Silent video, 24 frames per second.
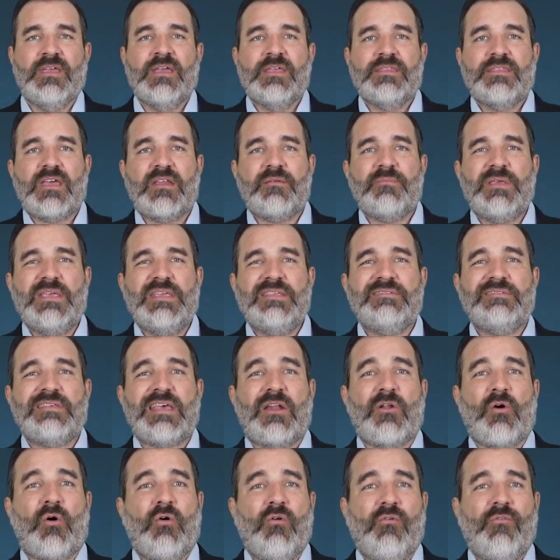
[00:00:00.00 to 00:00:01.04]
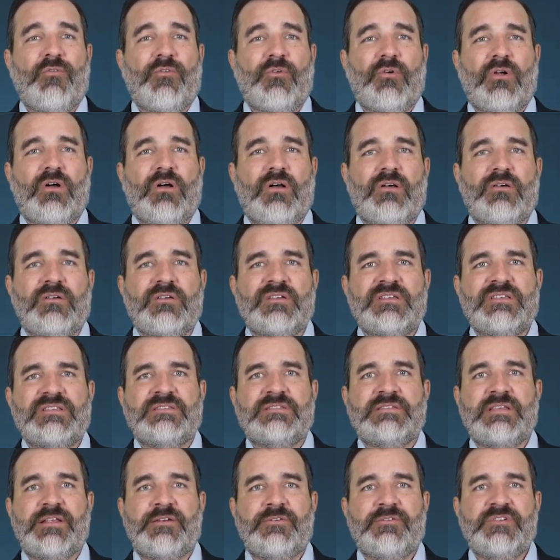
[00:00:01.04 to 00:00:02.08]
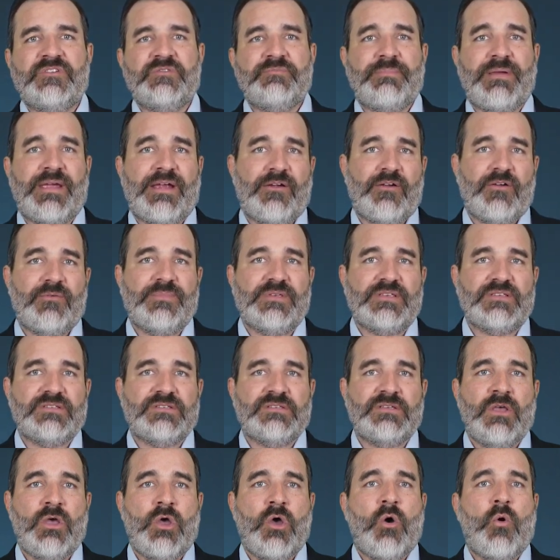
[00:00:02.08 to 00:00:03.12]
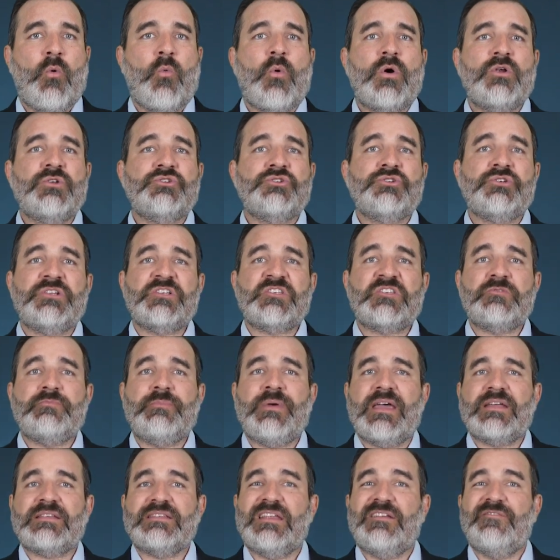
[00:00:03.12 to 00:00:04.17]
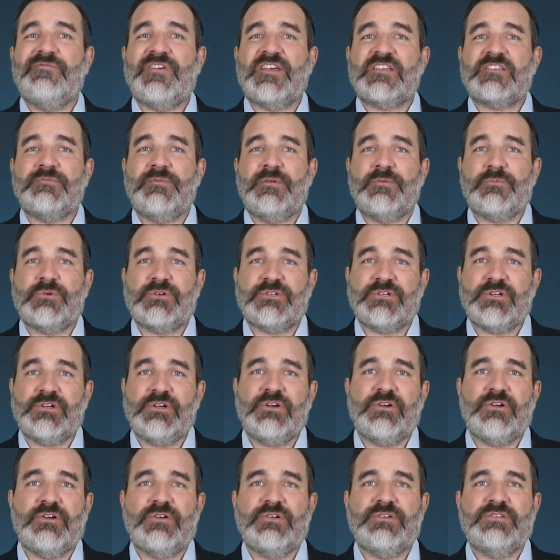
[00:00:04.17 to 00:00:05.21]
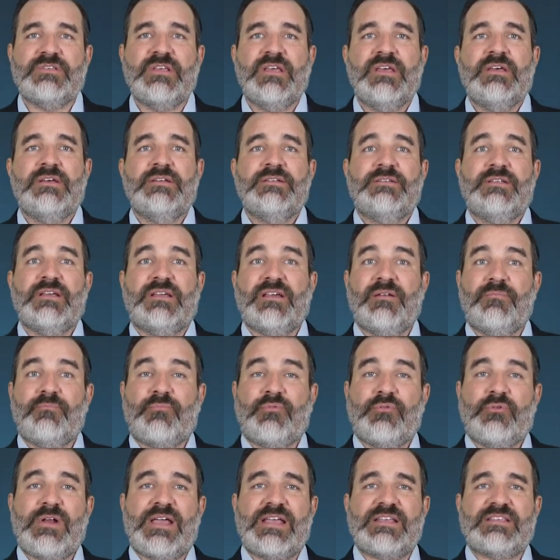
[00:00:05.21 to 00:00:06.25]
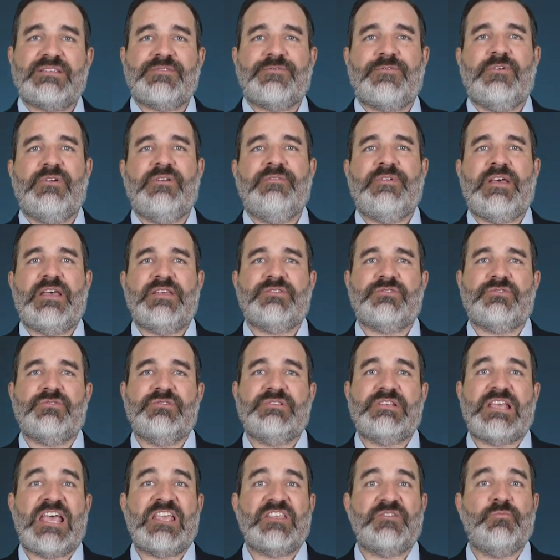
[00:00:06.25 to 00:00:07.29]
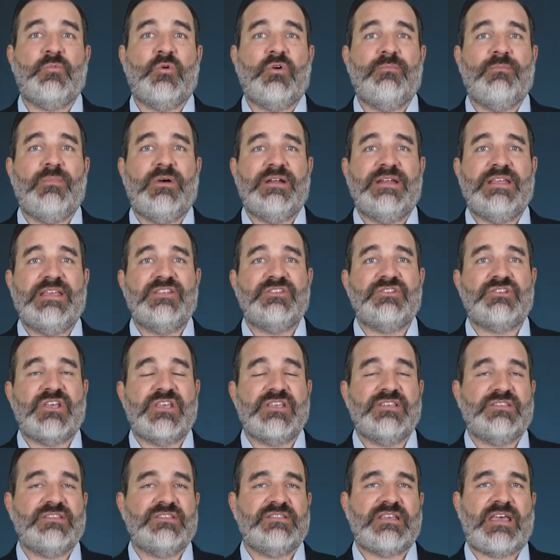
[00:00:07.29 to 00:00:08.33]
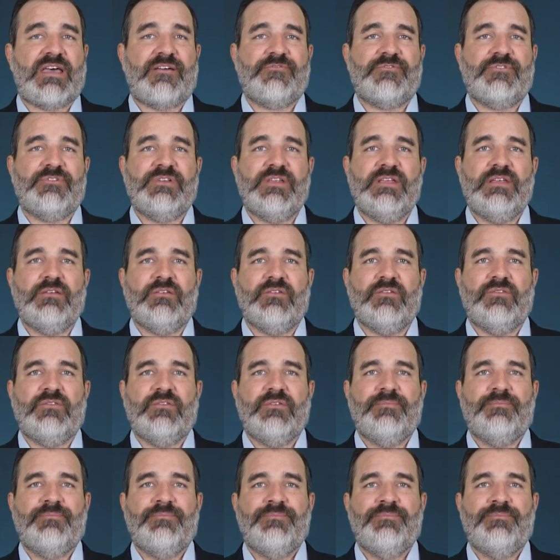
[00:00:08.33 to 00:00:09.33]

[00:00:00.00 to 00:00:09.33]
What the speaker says: That means that overall, ceteris paribus, one should expect investment returns to compress for investors as more money chases after deals.